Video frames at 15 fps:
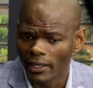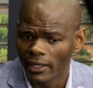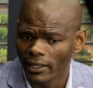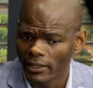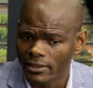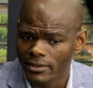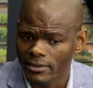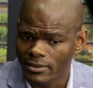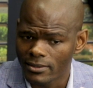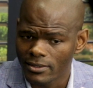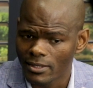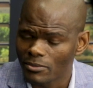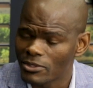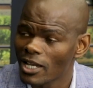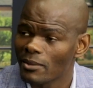and
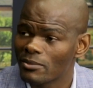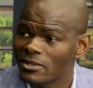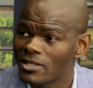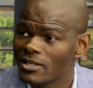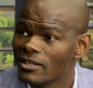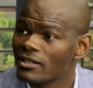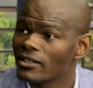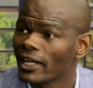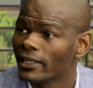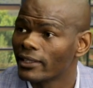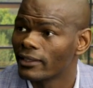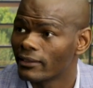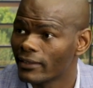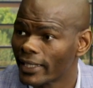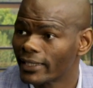sometimes
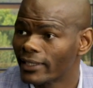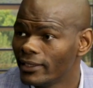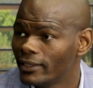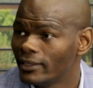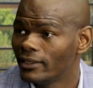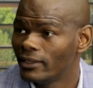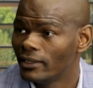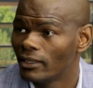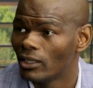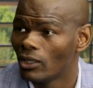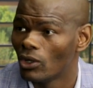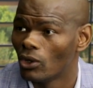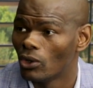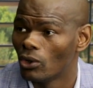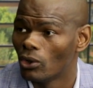rightly
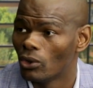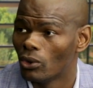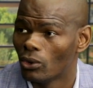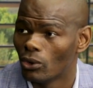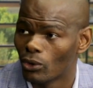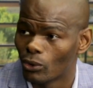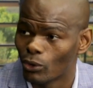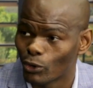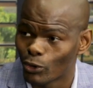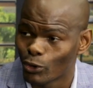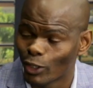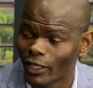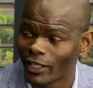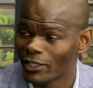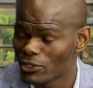or
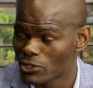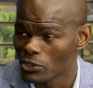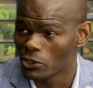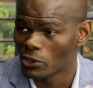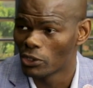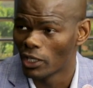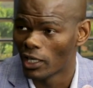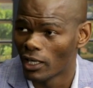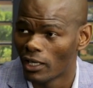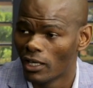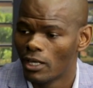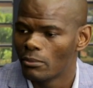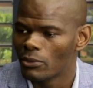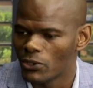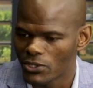wrongly so,
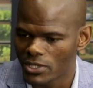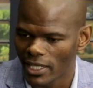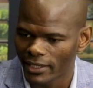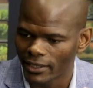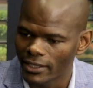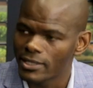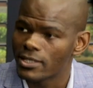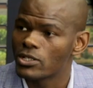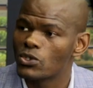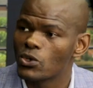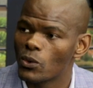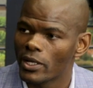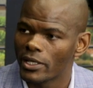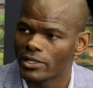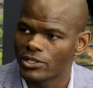because I think it's a
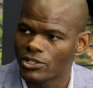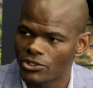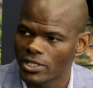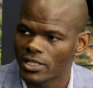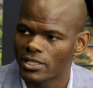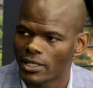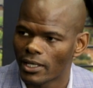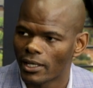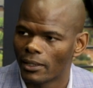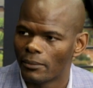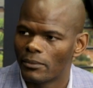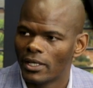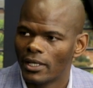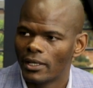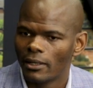two-way street.
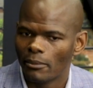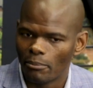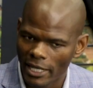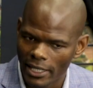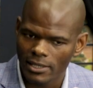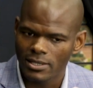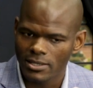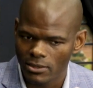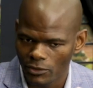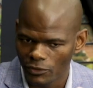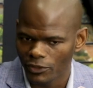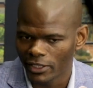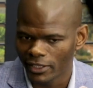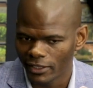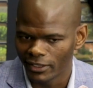Banks
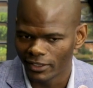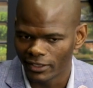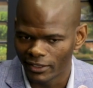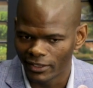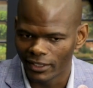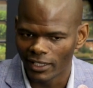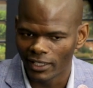obviously